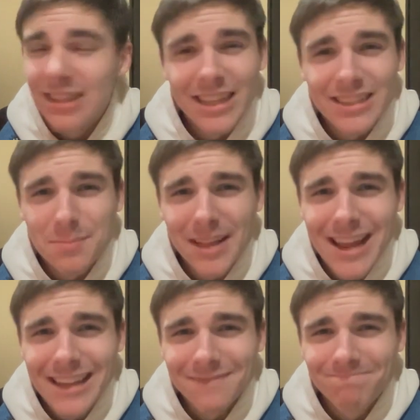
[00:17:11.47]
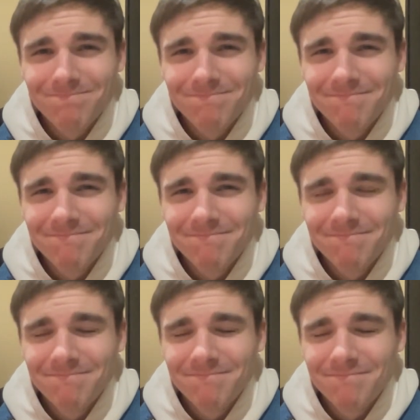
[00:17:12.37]
that's the plan.
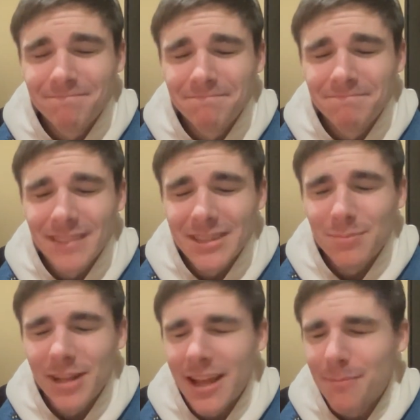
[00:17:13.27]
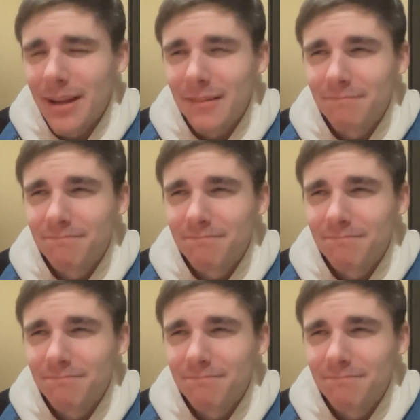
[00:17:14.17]
That's the plan, man.